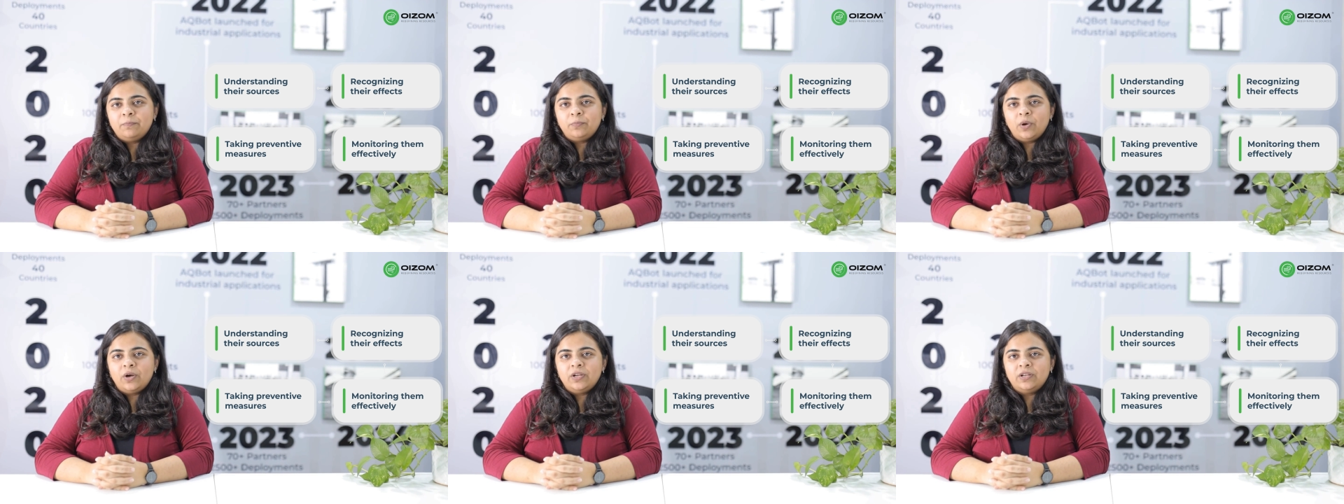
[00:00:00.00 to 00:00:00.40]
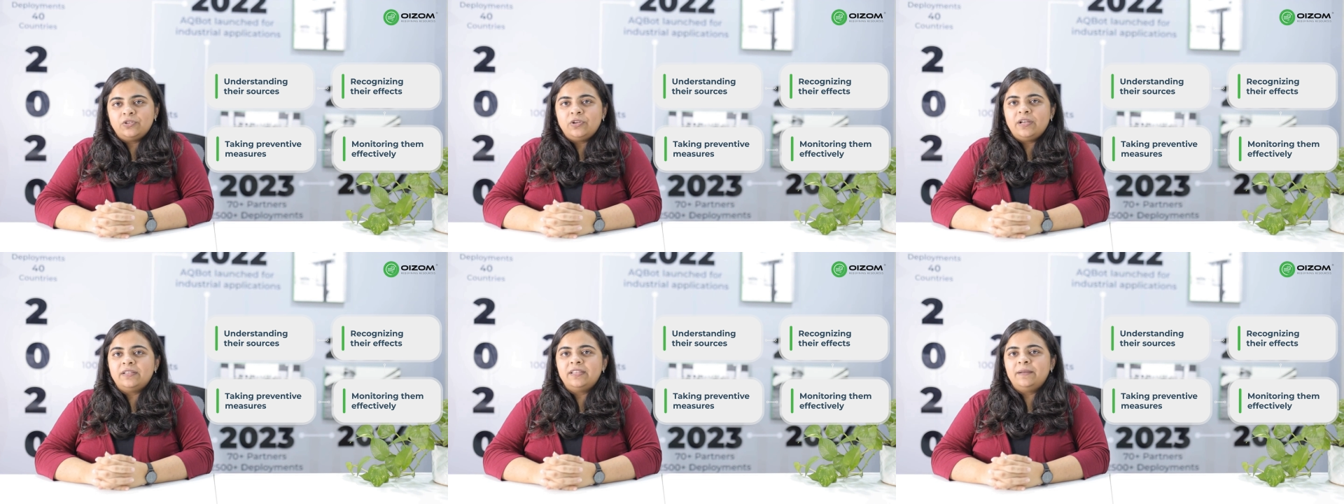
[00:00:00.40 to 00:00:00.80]

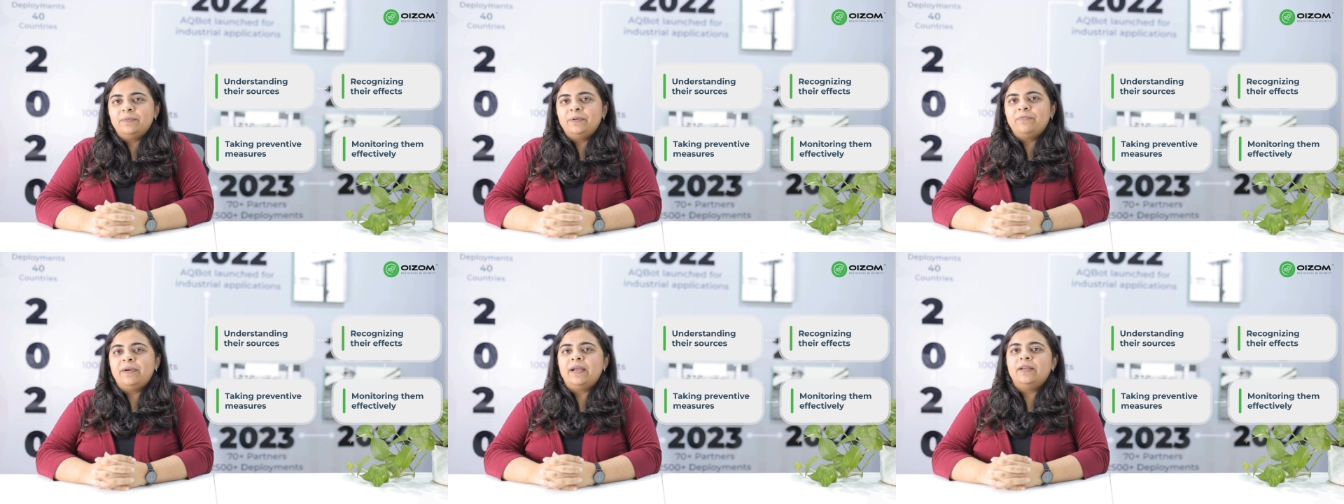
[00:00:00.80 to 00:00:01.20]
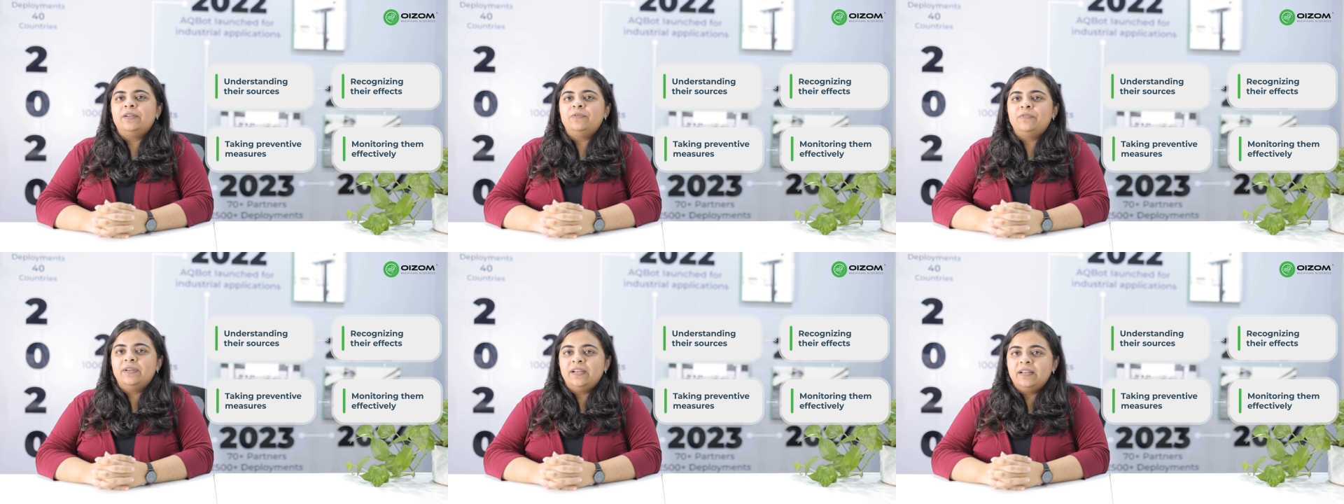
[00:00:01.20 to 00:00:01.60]
monitoring them
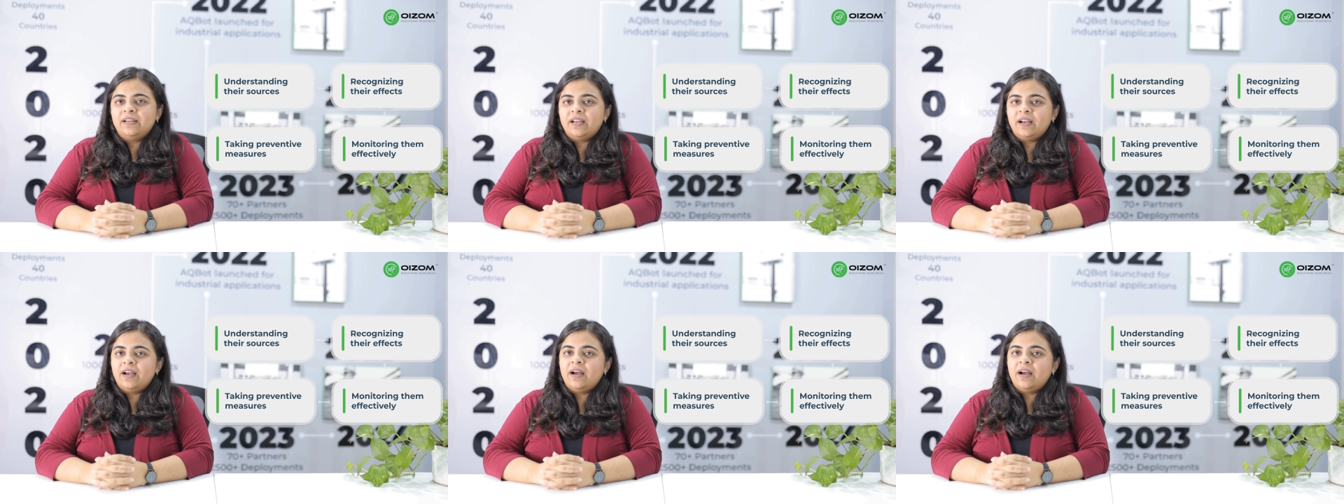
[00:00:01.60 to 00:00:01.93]
effectively